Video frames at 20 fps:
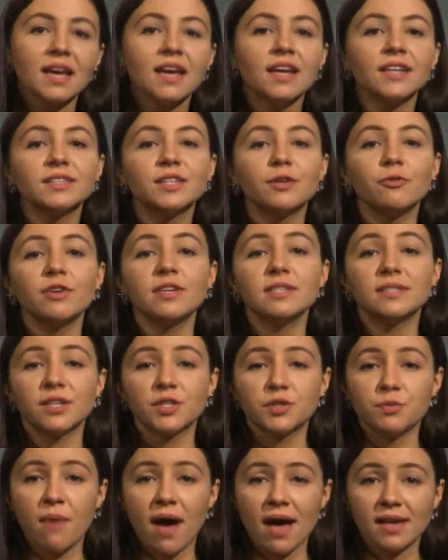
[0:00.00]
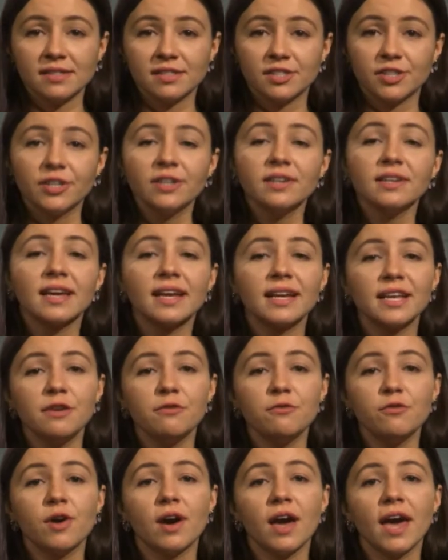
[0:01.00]
The Research Master can give
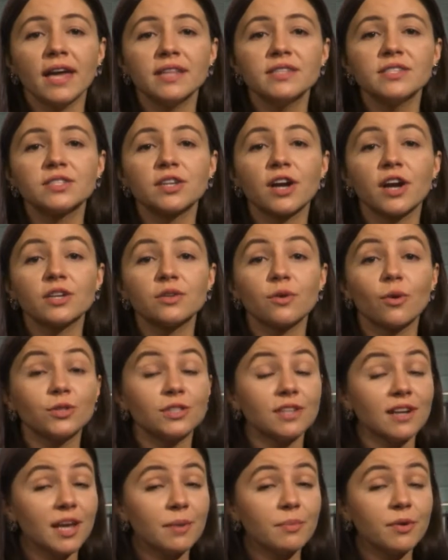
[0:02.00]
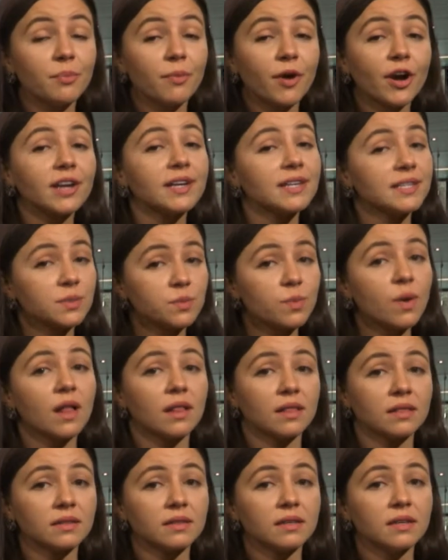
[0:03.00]
you a head start on the labor market as
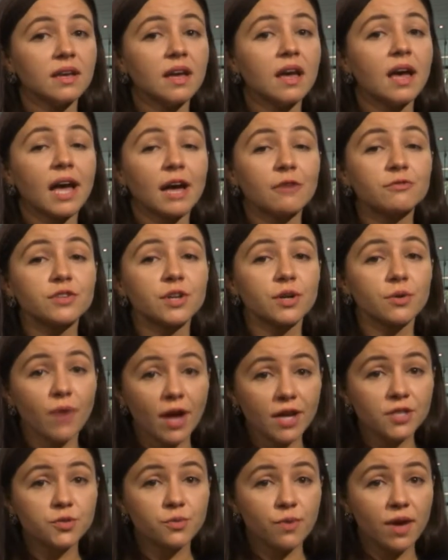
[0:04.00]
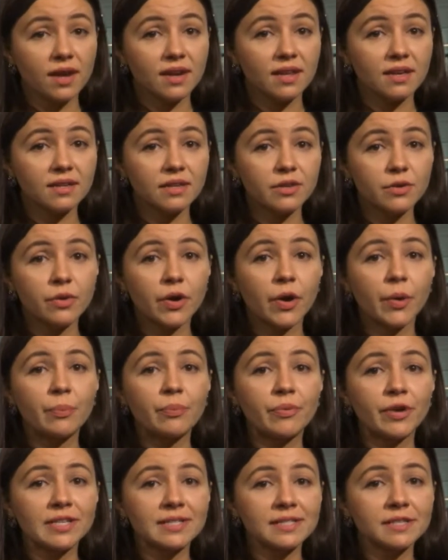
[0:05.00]
well. After graduating, you
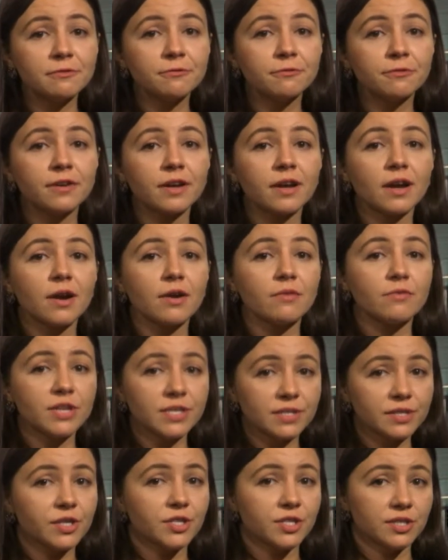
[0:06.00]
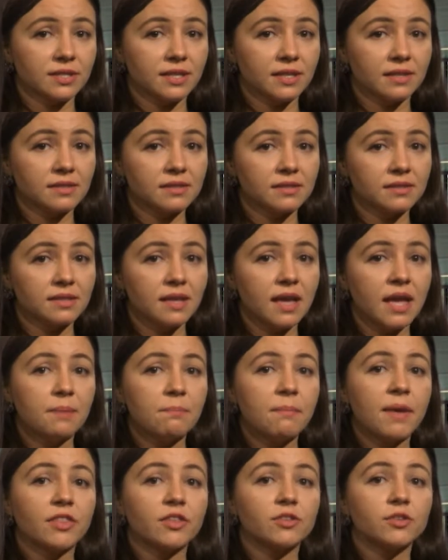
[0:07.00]
comprehensively research skills and
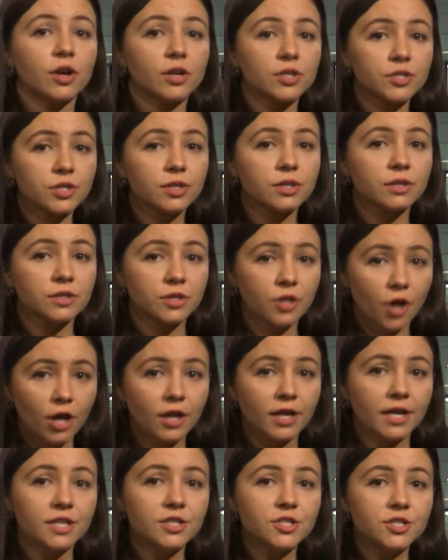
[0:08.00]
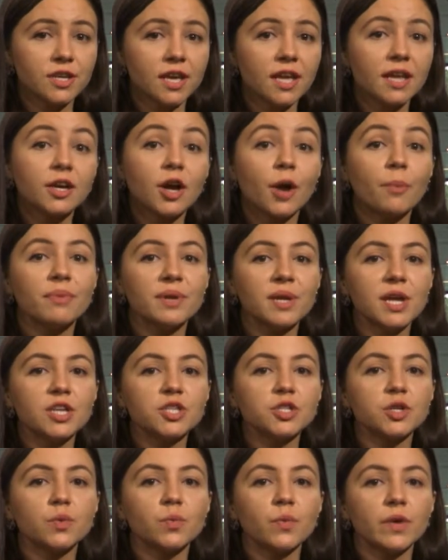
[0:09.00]
methodological knowledge in
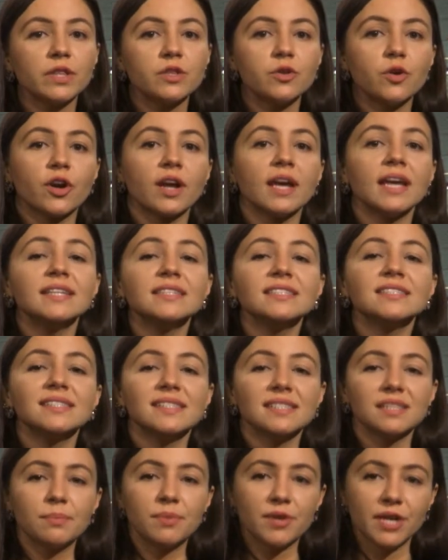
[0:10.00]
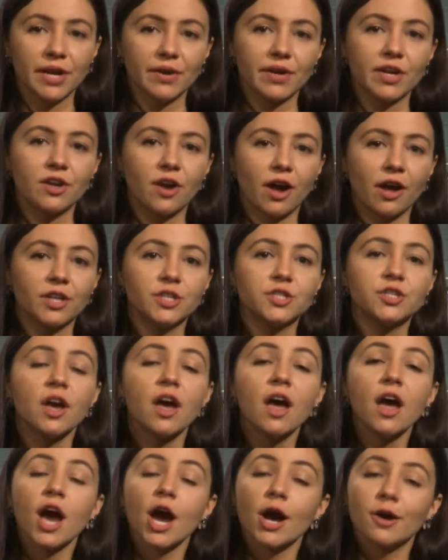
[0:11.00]
combination with your interdisciplinary knowledge
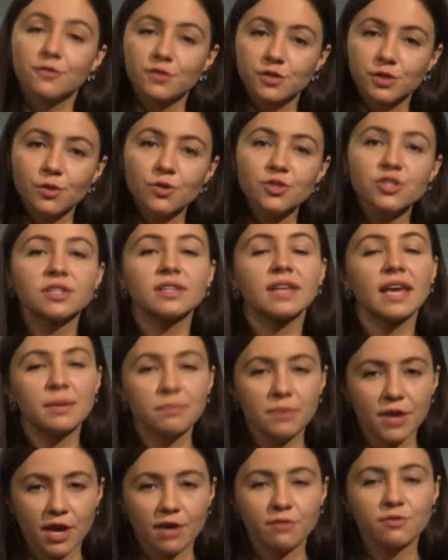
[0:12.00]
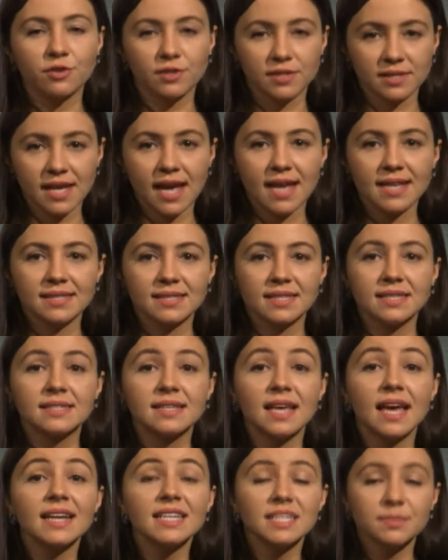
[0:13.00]
of social and behavioral sciences
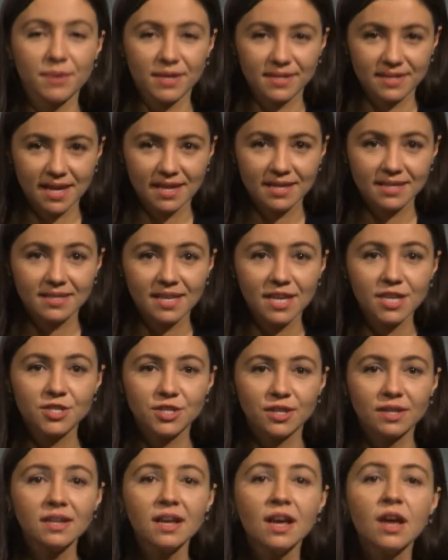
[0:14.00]
and specialization